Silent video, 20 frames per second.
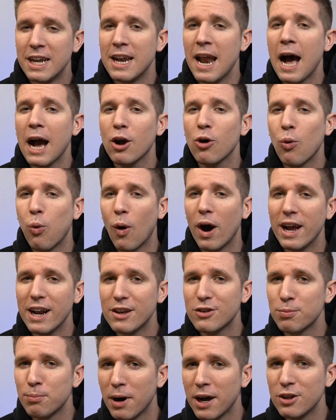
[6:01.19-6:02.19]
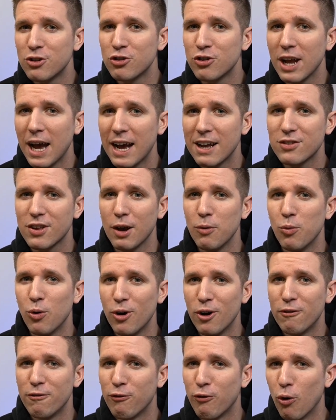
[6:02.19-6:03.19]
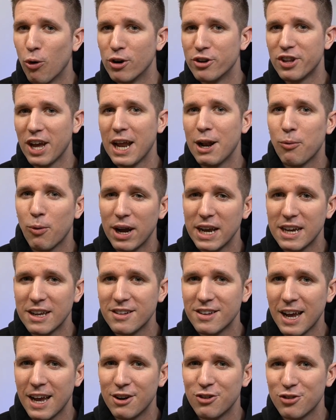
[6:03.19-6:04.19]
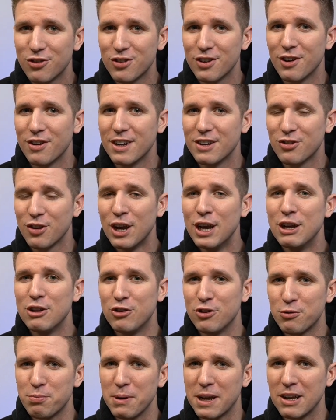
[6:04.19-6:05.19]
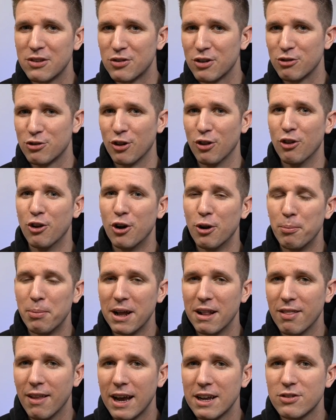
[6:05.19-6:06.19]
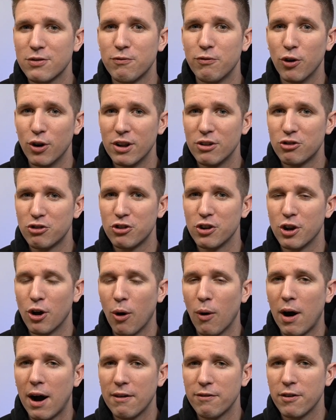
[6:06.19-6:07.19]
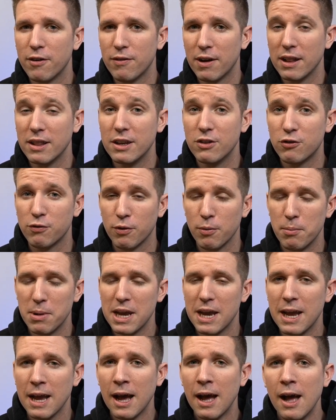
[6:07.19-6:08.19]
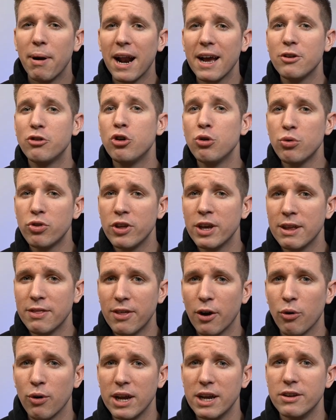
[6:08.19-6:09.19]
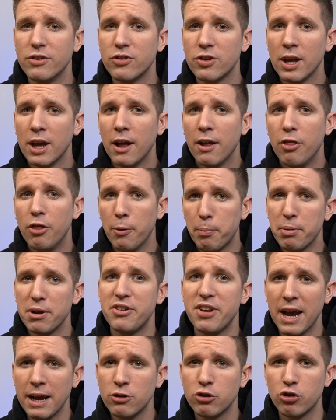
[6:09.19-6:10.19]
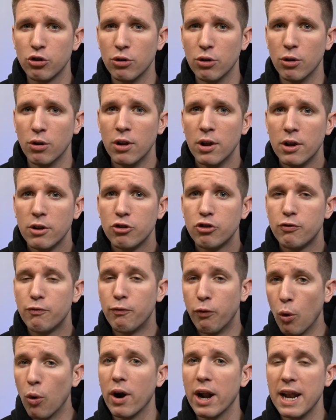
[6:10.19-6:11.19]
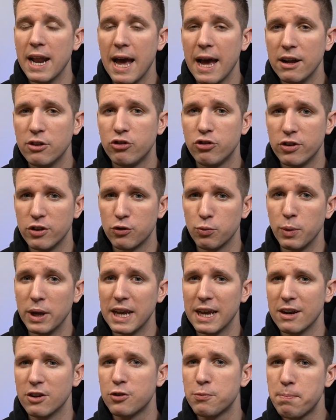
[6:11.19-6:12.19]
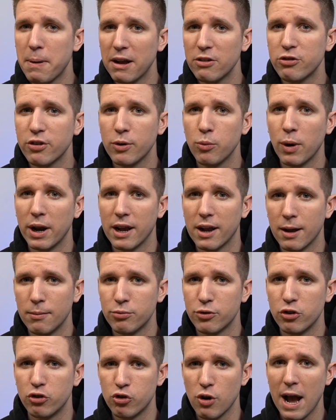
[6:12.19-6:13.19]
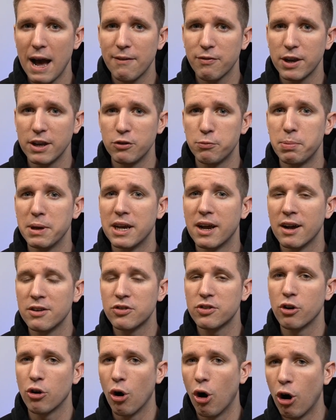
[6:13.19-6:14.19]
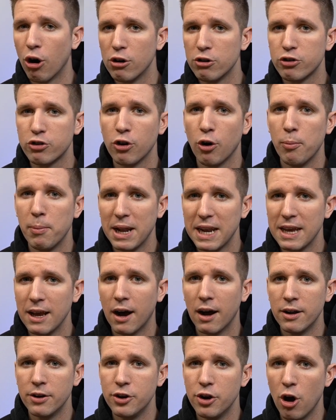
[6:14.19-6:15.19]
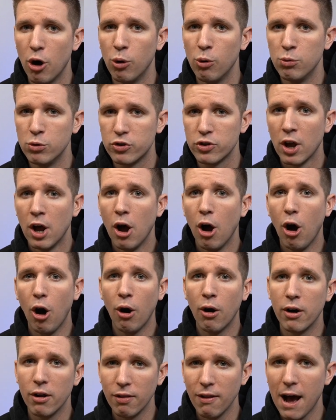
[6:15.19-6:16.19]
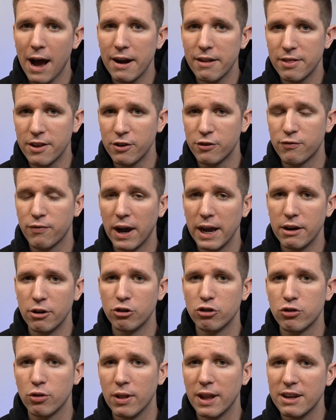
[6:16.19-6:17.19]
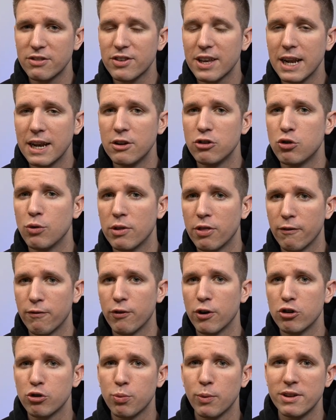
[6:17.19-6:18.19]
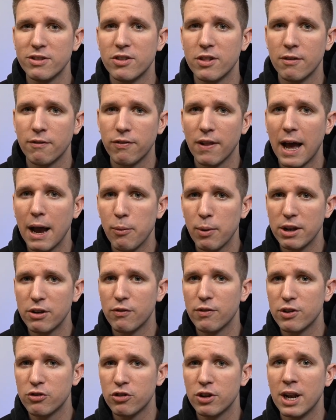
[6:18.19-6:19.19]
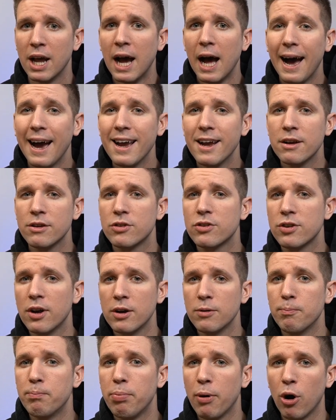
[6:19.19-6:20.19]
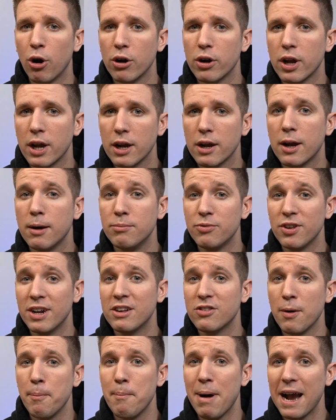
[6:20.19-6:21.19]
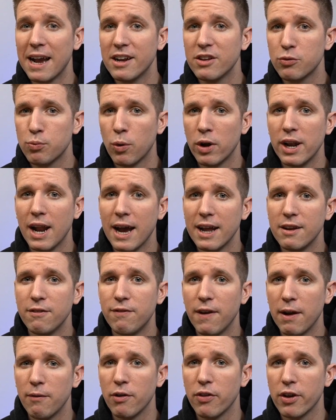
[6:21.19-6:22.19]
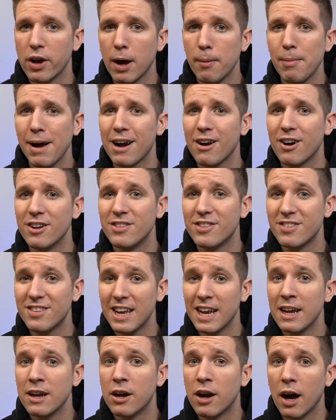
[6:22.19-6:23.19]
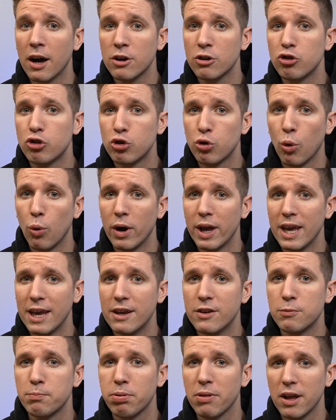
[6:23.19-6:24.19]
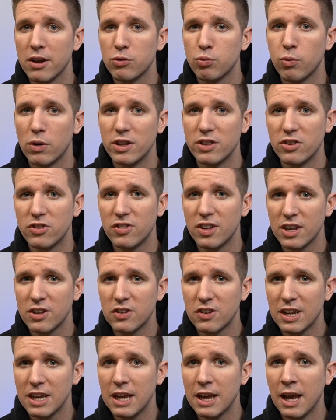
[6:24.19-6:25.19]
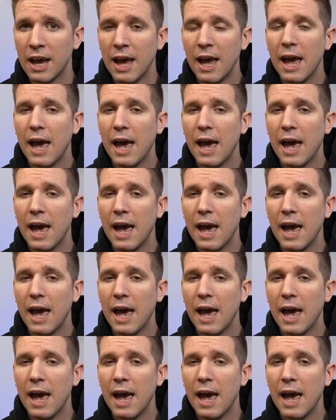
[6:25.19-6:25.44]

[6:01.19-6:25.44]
Not quite as much as I would for Dana White Contender Series, just because there's a little bit less footage to go off of, at least for me. But I do think there is the potential for an edge this week, and especially when it comes to DraftKings because there are so many unknowns on a lot of these fighters. So let's get into it. The first one's in the flyweight division. Hyun Sung Park comes in as a minus 190 favorite. The comeback on Seung Guk Choi is plus 160.